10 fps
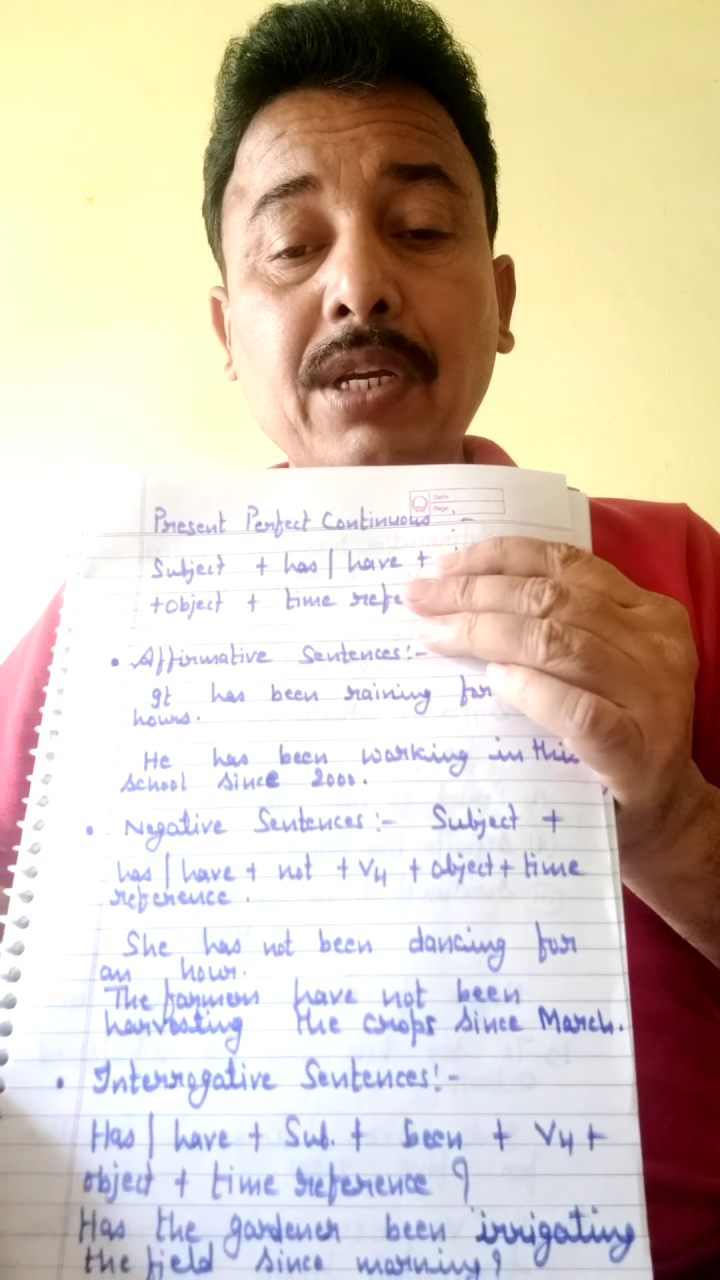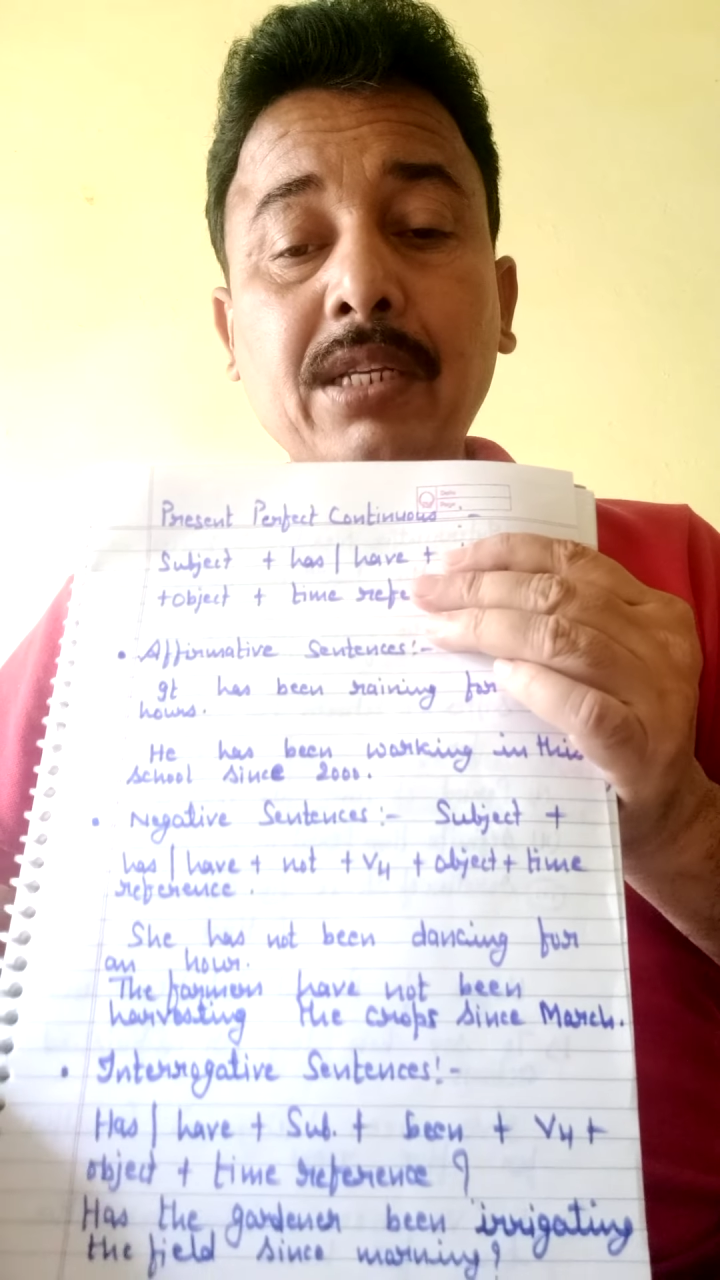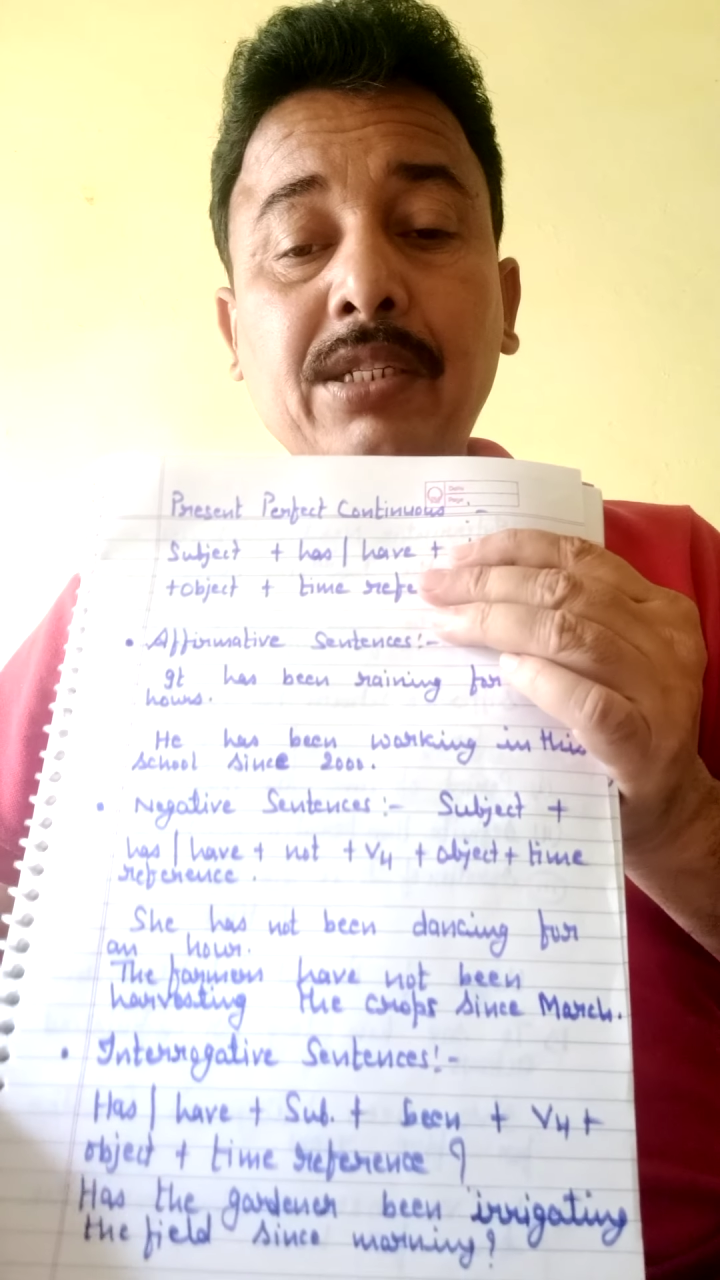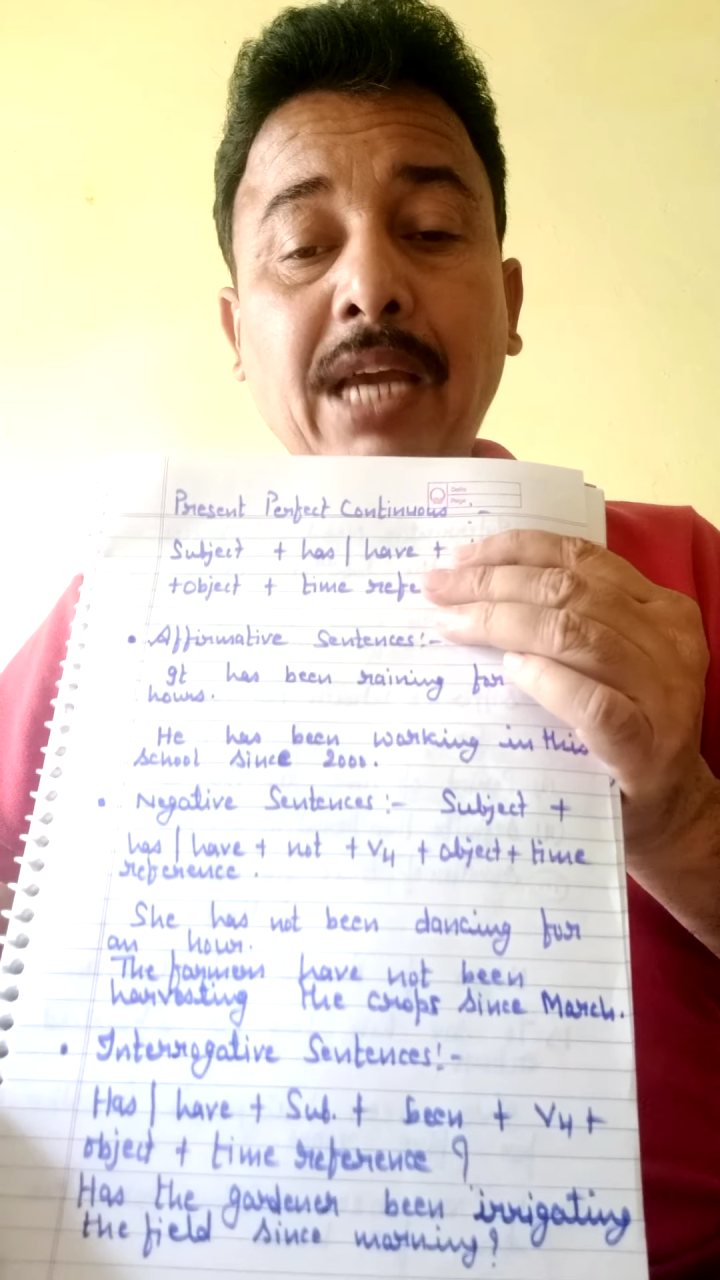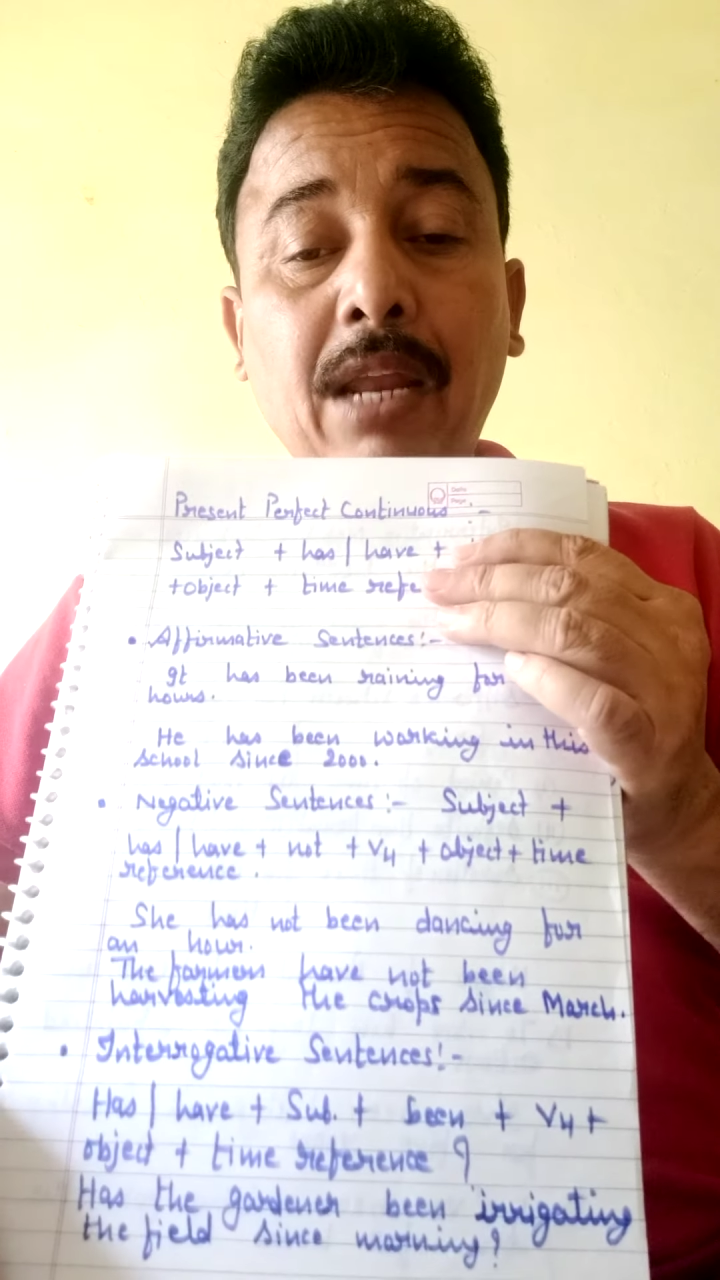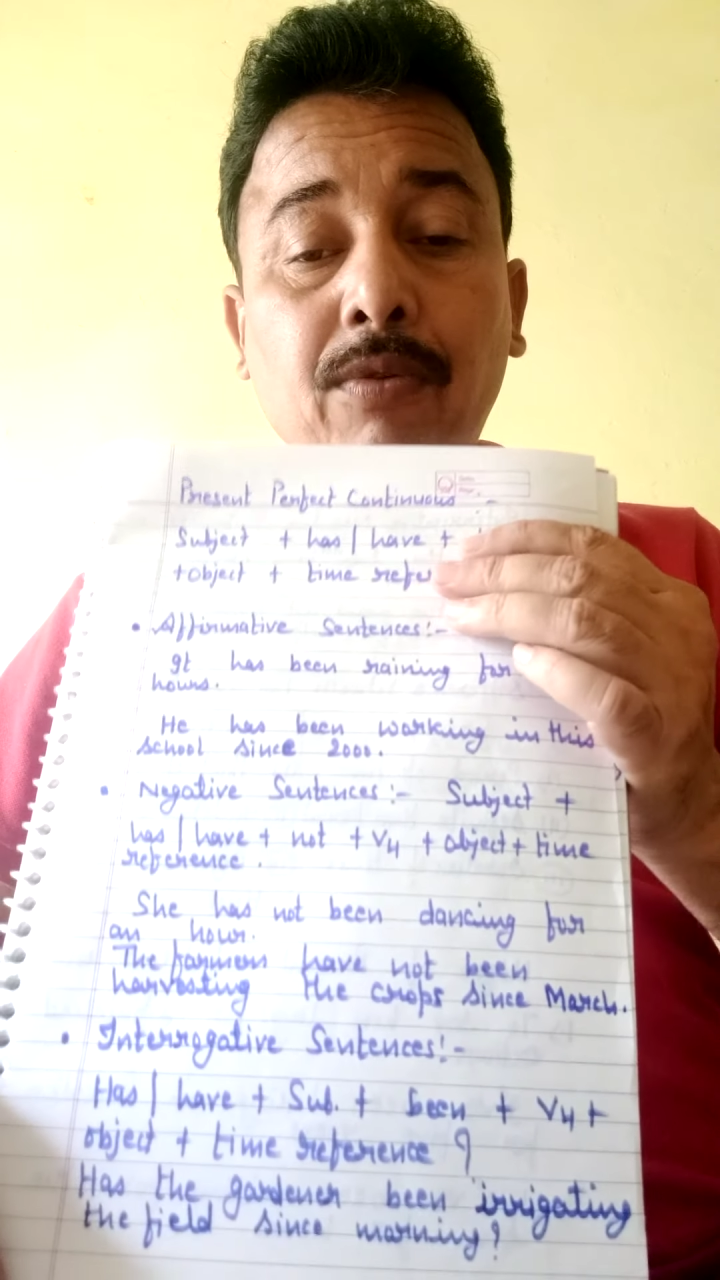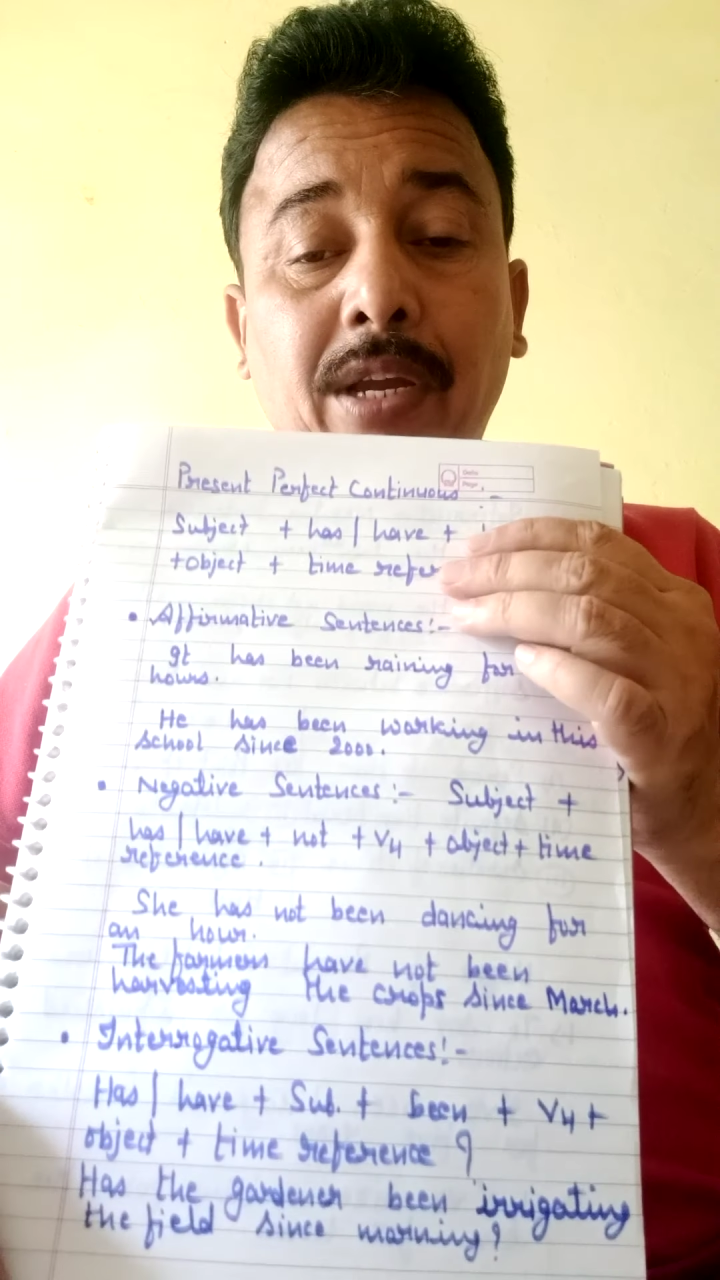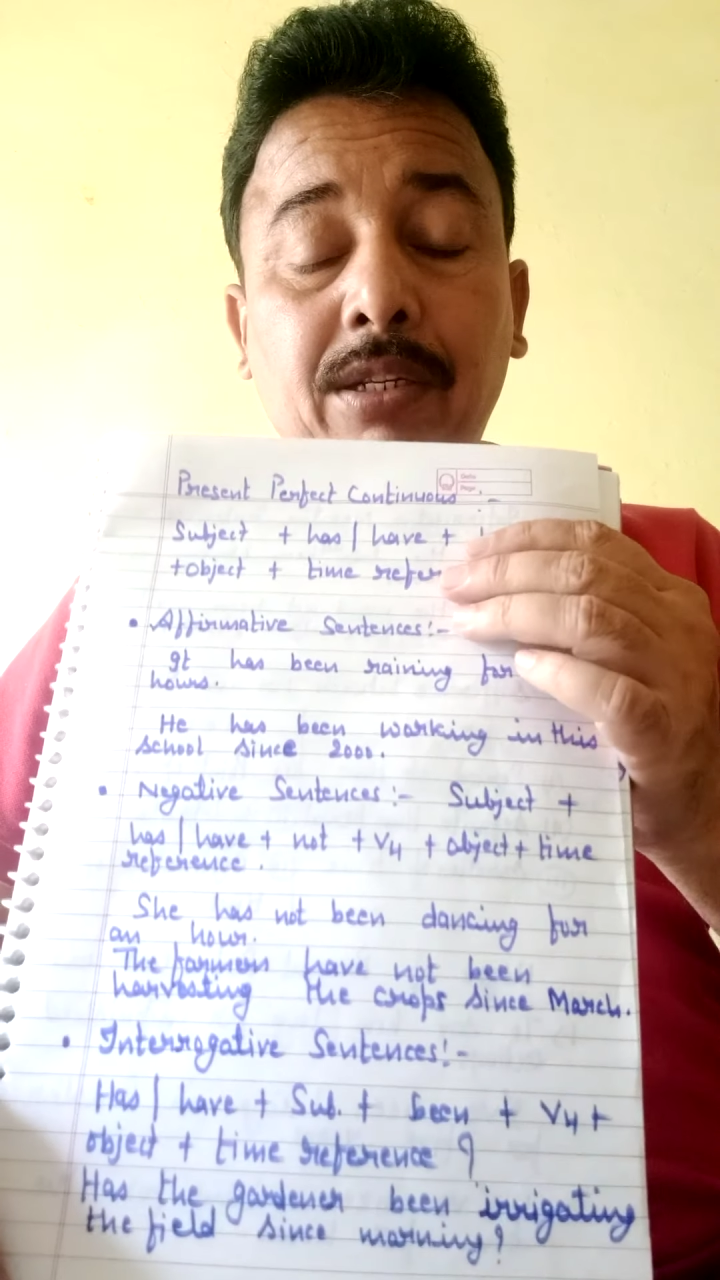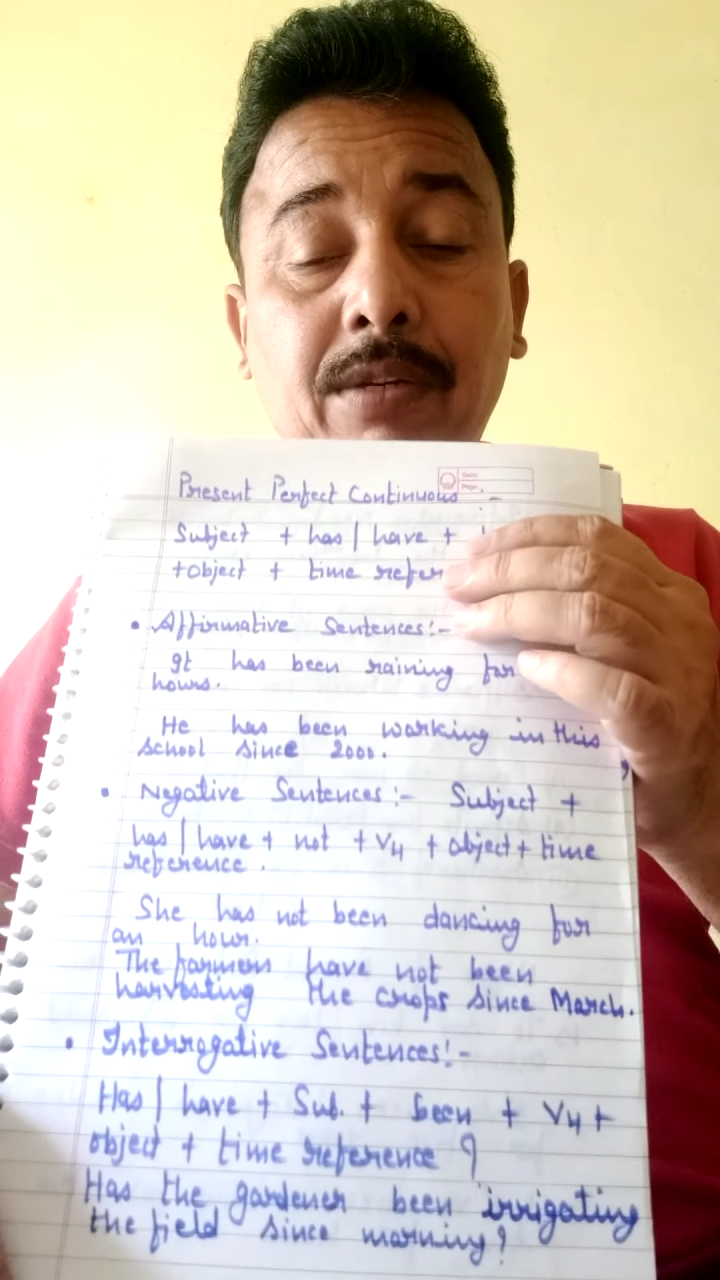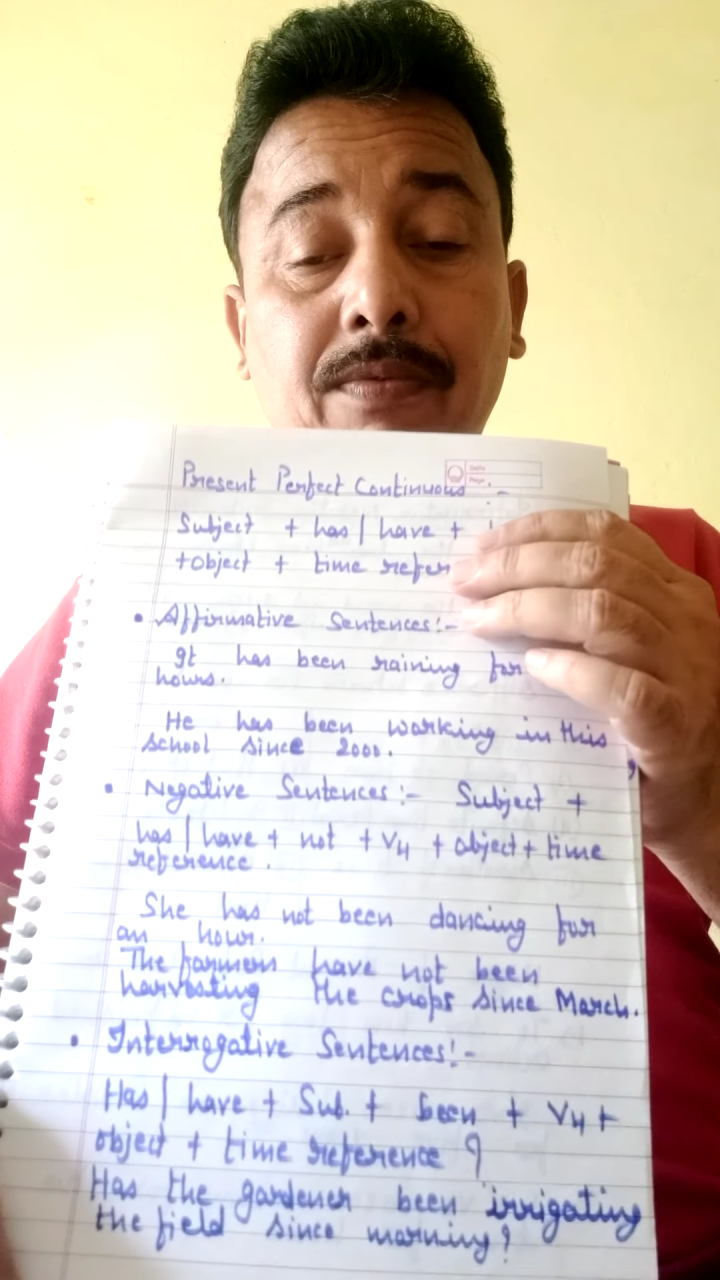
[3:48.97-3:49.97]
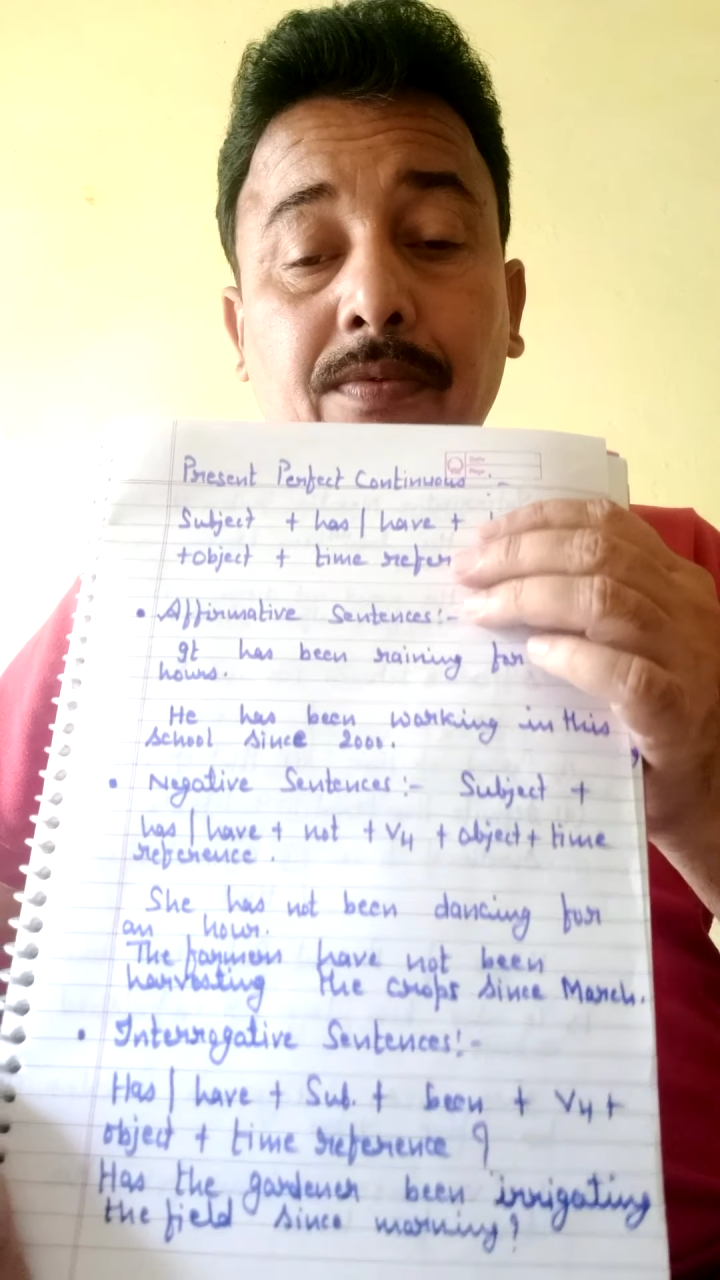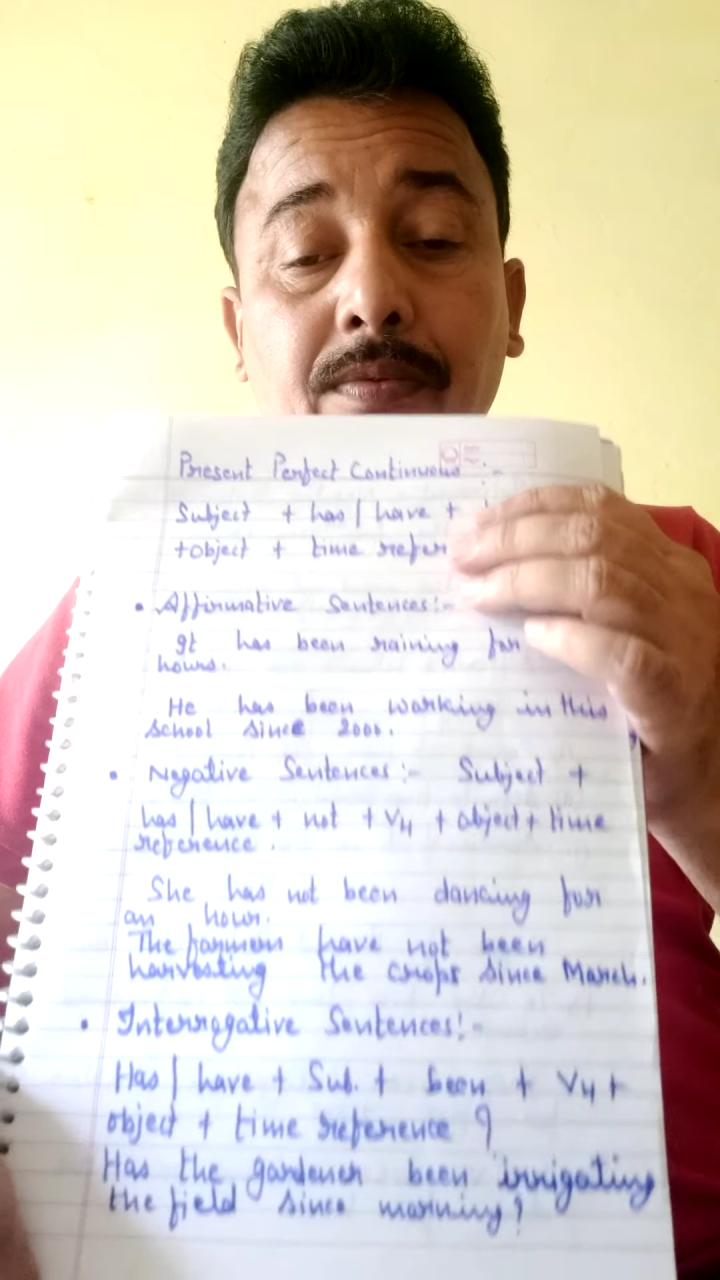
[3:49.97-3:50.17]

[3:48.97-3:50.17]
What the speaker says: interrogative.